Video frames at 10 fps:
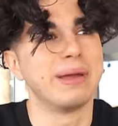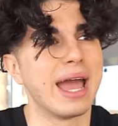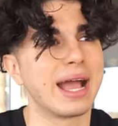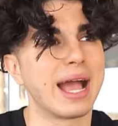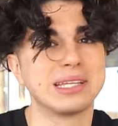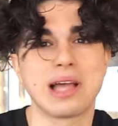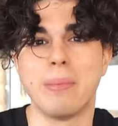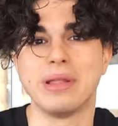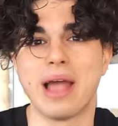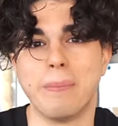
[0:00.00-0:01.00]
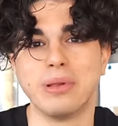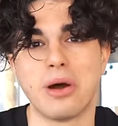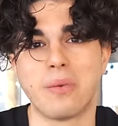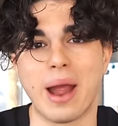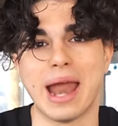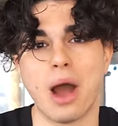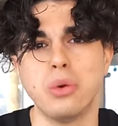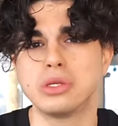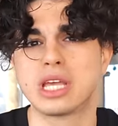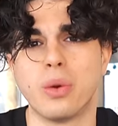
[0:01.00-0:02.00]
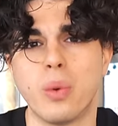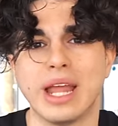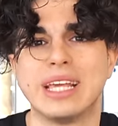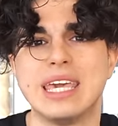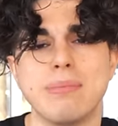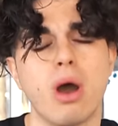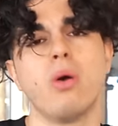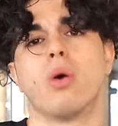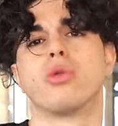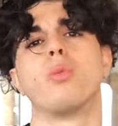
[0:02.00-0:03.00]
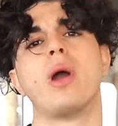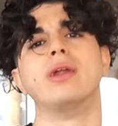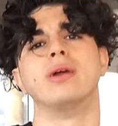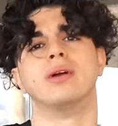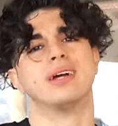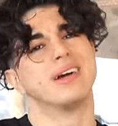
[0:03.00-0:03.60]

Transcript: But yeah, guys, comment down below right now who's gonna win, Keemo or the waiter.